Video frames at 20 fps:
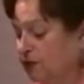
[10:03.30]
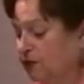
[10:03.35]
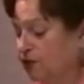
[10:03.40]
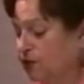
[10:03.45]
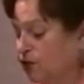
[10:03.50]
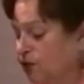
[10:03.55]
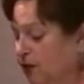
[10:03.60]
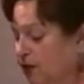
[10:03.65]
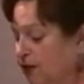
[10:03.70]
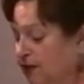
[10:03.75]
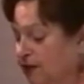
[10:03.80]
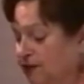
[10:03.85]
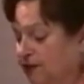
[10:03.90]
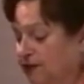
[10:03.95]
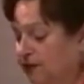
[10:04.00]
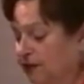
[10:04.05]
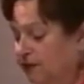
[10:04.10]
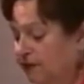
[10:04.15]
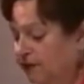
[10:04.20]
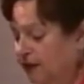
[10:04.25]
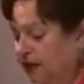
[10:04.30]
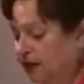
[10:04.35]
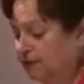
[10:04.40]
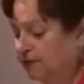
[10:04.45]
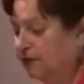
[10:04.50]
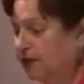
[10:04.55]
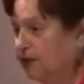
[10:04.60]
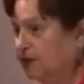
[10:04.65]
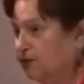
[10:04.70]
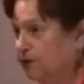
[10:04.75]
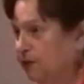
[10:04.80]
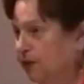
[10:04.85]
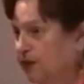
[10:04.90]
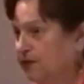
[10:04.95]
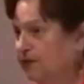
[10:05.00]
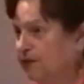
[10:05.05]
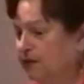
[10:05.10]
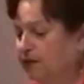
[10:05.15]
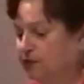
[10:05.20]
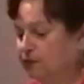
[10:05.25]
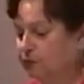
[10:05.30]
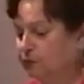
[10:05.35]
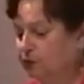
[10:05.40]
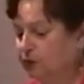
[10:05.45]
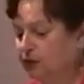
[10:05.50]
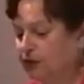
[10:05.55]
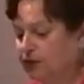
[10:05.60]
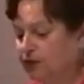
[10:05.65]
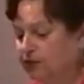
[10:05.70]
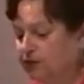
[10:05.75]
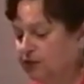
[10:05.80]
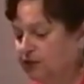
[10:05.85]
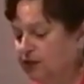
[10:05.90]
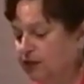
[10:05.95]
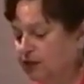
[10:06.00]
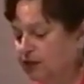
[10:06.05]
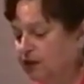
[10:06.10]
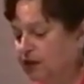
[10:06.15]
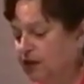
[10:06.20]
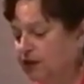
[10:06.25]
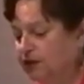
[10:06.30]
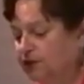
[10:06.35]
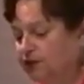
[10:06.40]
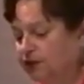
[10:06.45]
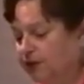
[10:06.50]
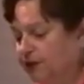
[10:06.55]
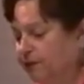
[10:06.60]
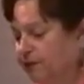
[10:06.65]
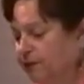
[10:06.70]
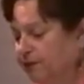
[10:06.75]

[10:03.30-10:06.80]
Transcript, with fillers: to join us in developing space exploration technology.